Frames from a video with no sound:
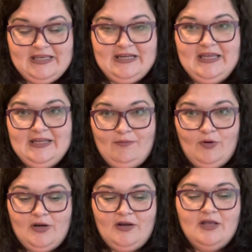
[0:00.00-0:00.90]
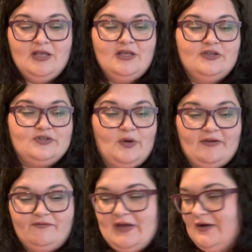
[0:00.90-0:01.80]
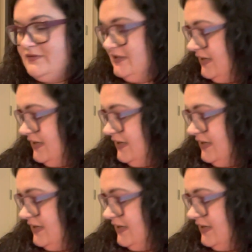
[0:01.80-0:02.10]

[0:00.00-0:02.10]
get it anymore. So I found it